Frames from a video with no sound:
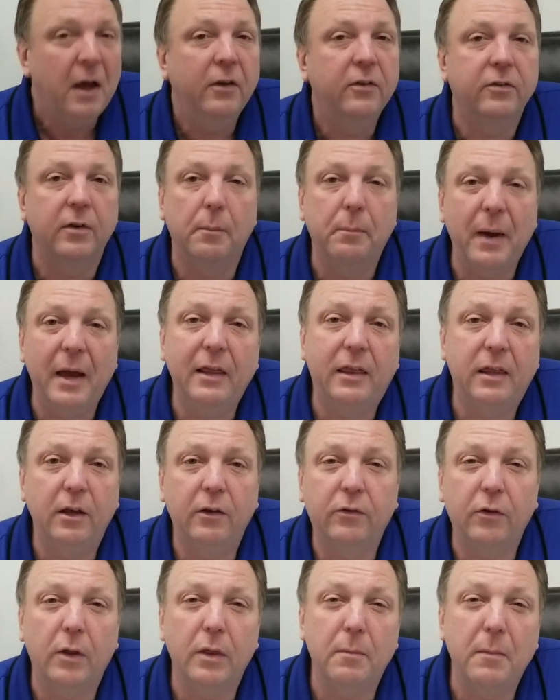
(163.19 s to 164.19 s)

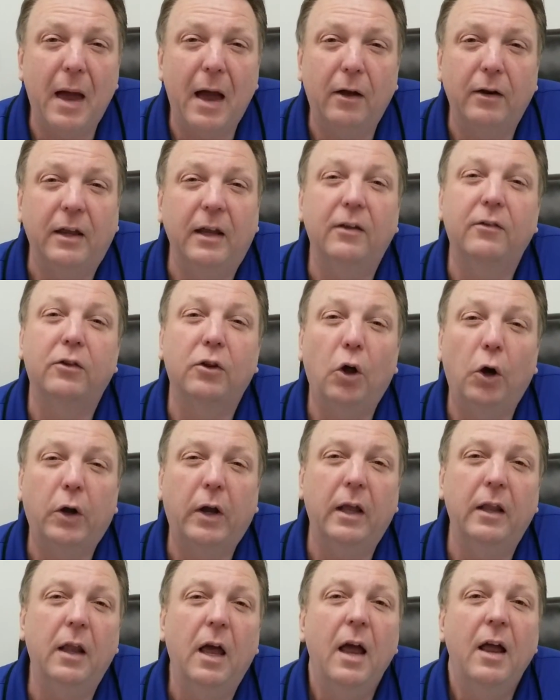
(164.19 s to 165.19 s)
Sabathia's on the mound. He's
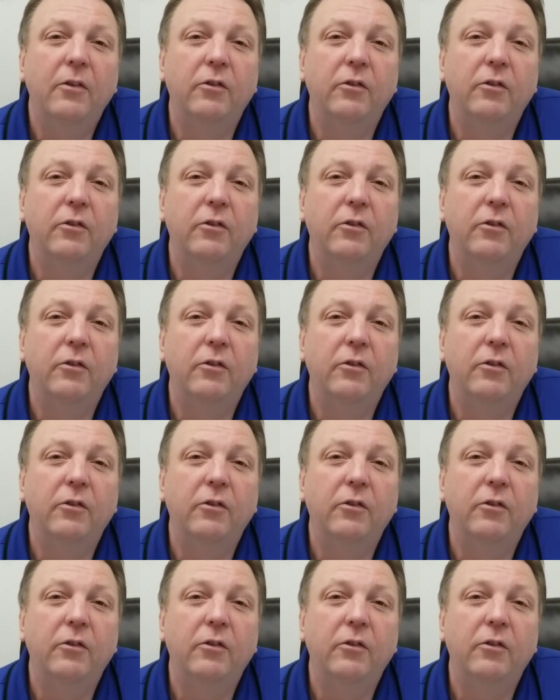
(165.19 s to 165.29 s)
looking